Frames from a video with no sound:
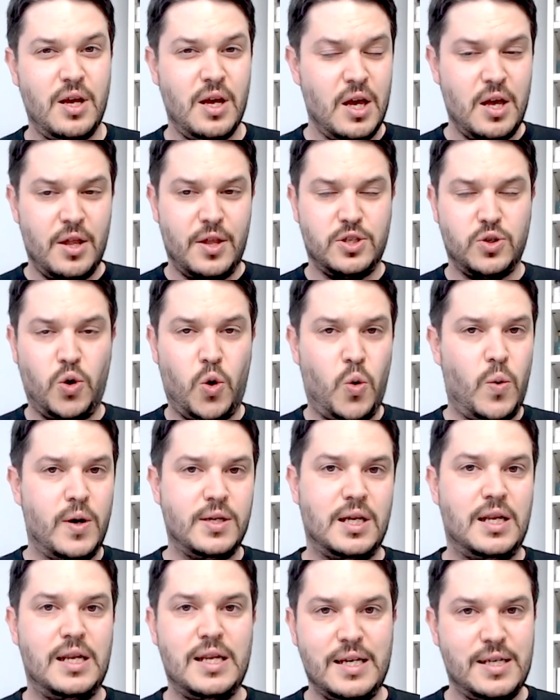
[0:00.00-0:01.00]
there's always
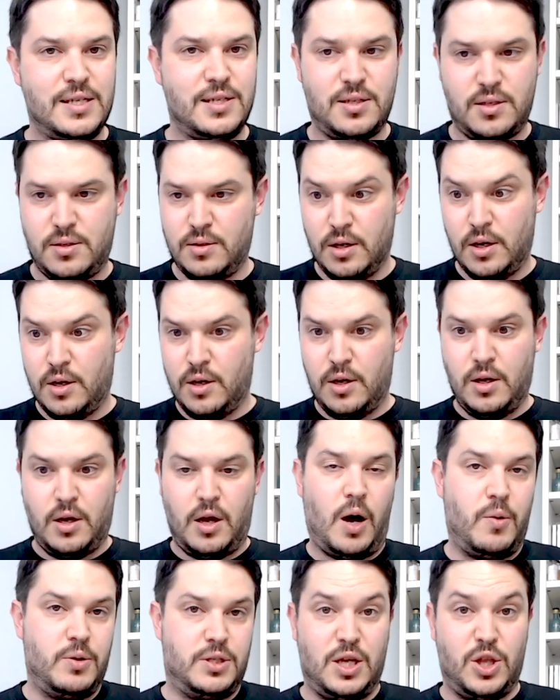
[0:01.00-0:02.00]
at least, I would say,